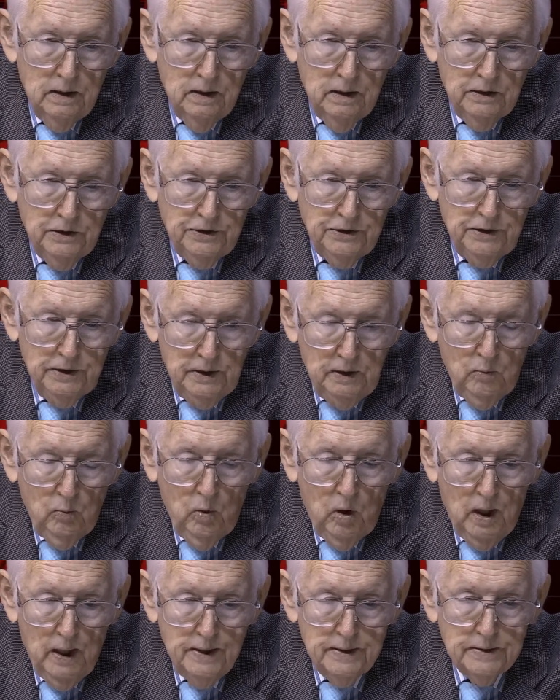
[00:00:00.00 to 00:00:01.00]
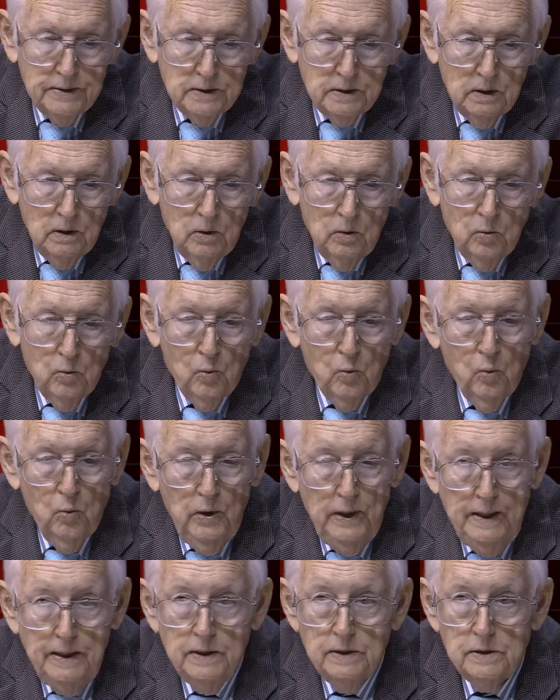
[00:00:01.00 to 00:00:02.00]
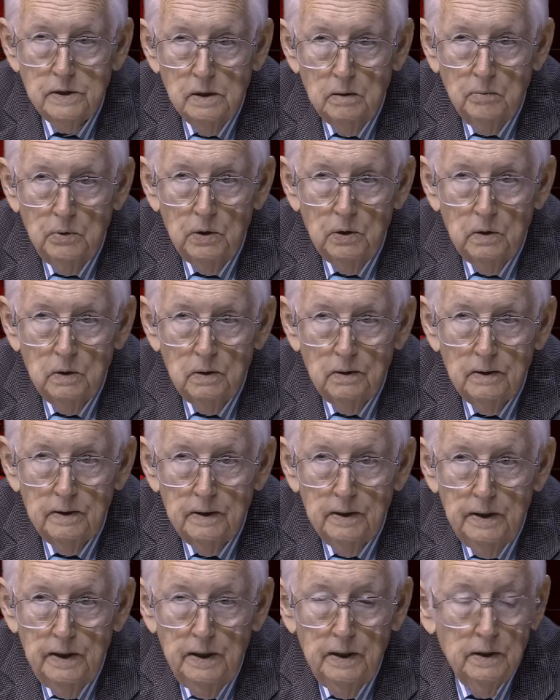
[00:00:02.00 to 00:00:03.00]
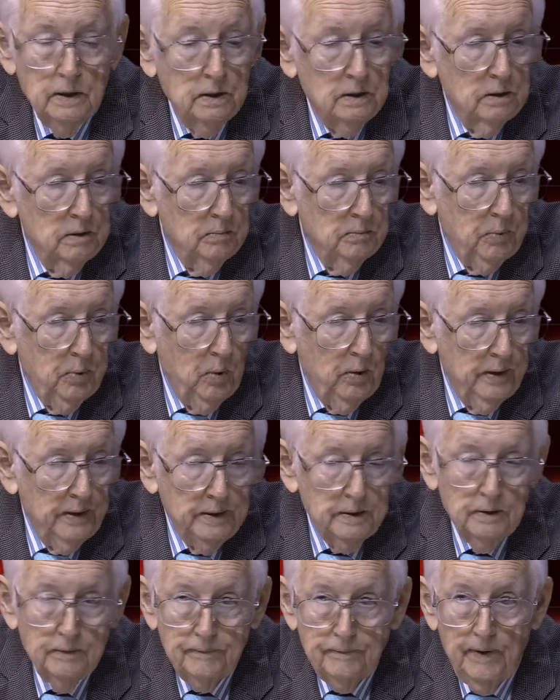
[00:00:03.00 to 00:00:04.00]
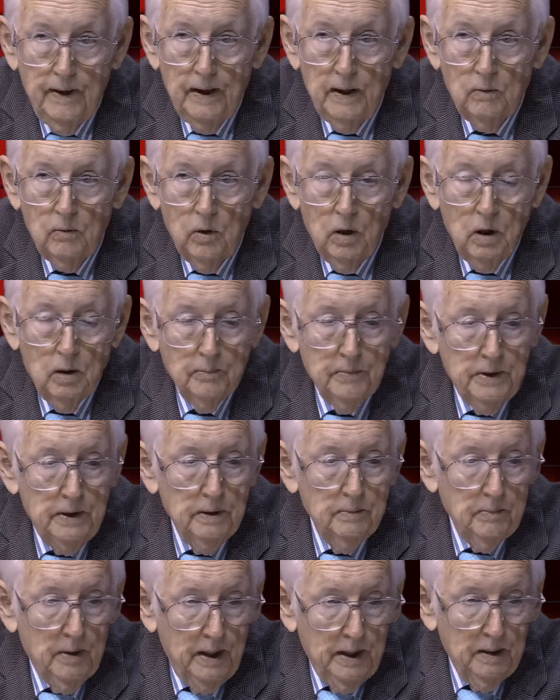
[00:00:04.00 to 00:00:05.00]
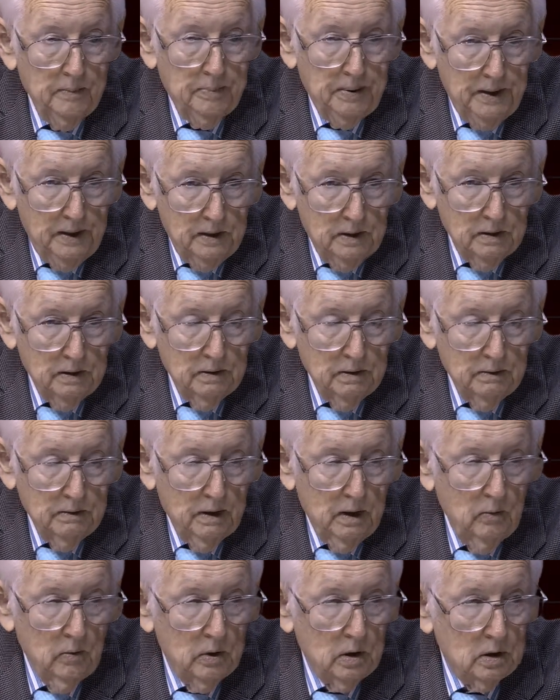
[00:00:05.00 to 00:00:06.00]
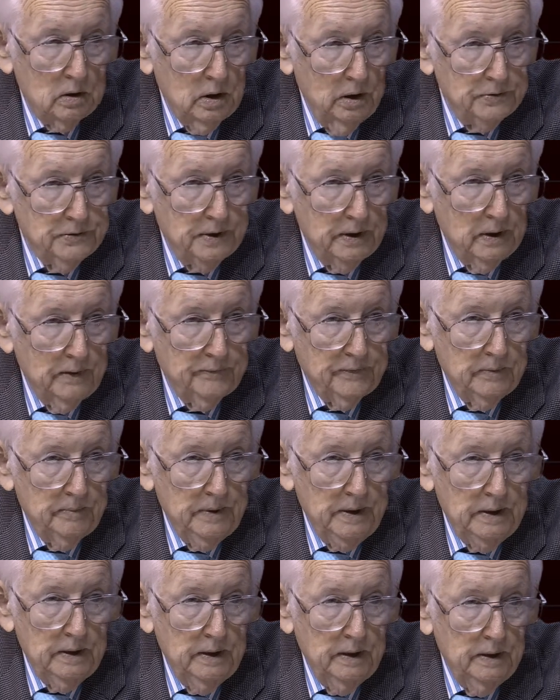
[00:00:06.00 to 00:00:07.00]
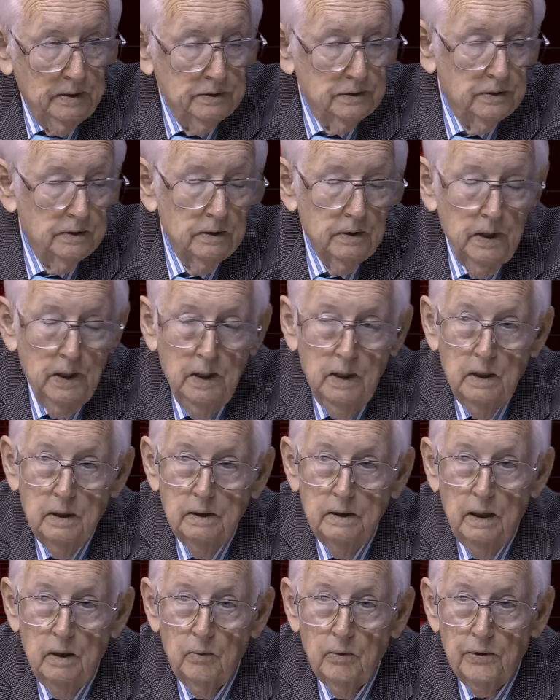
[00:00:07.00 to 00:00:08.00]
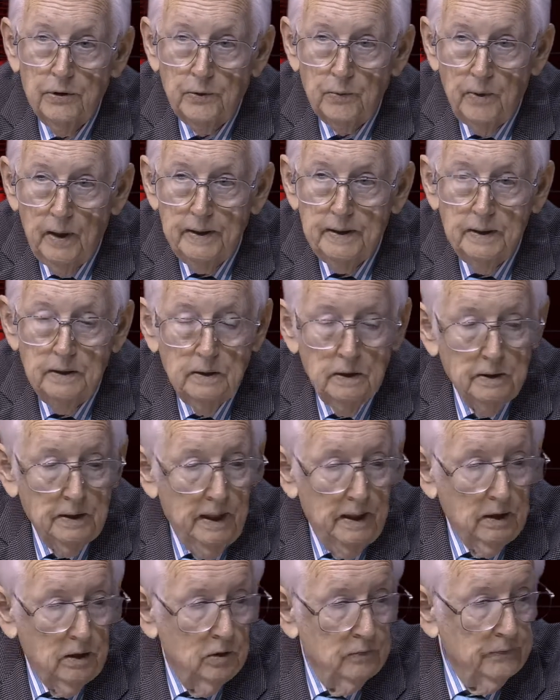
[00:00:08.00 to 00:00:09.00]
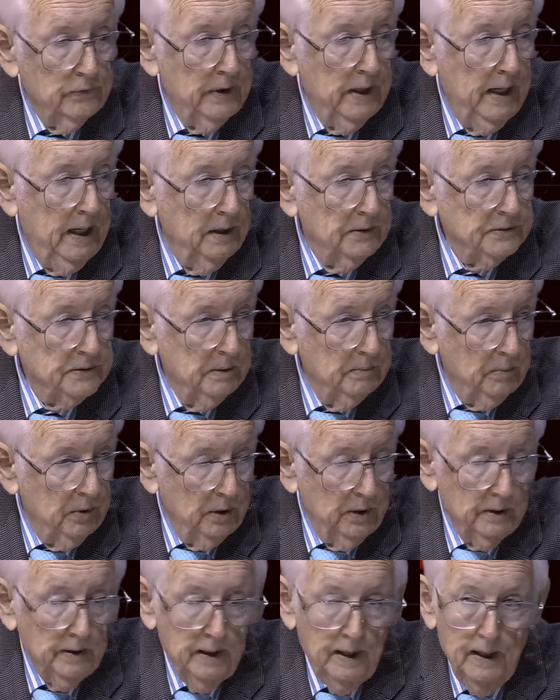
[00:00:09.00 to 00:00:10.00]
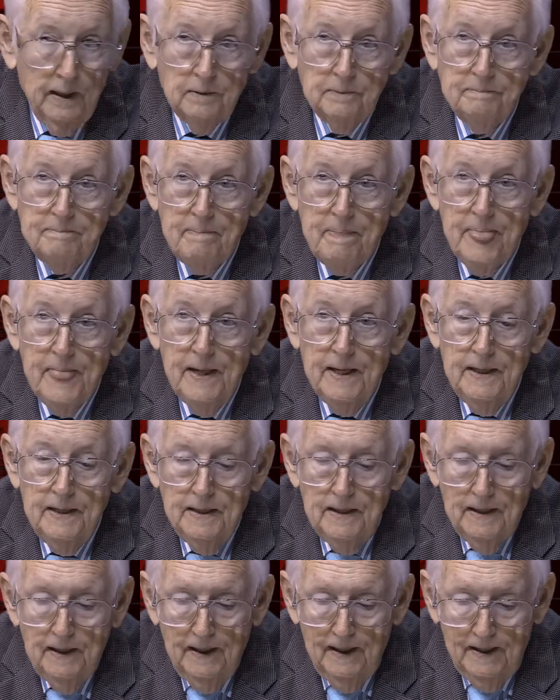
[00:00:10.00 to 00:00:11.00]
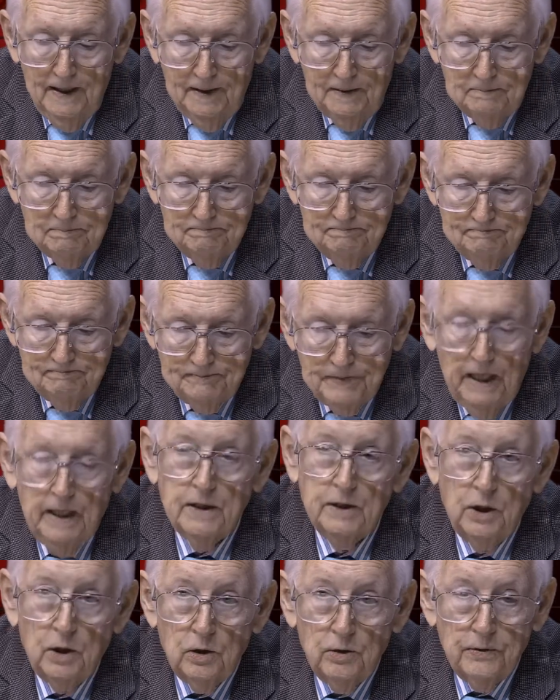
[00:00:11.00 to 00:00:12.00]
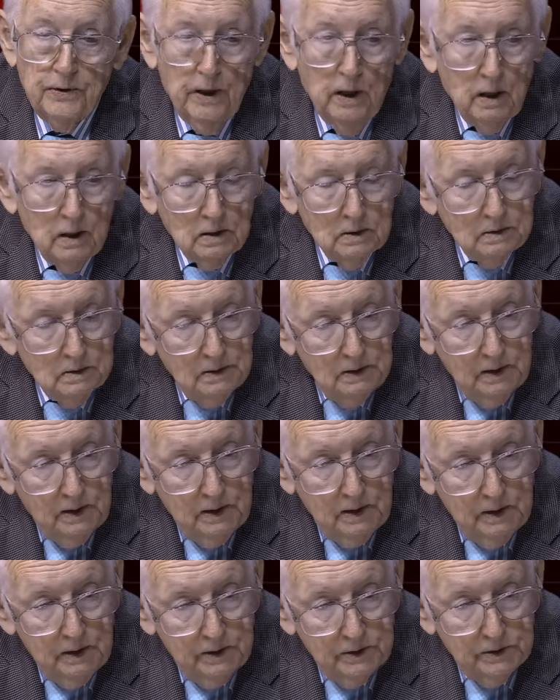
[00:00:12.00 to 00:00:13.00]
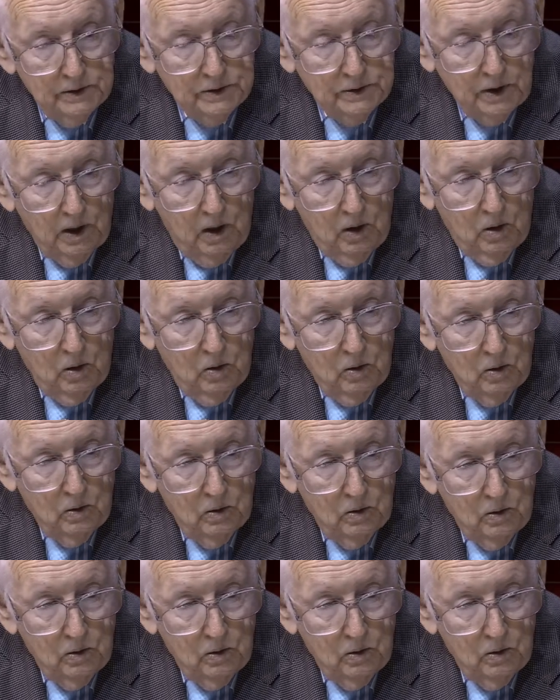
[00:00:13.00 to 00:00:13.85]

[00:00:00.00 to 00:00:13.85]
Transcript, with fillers: she was reasonable in pointing the firearm, in my opinion. They were close enough to be a danger. They were threatening to take over a house and burn it down um, and kill her dog. So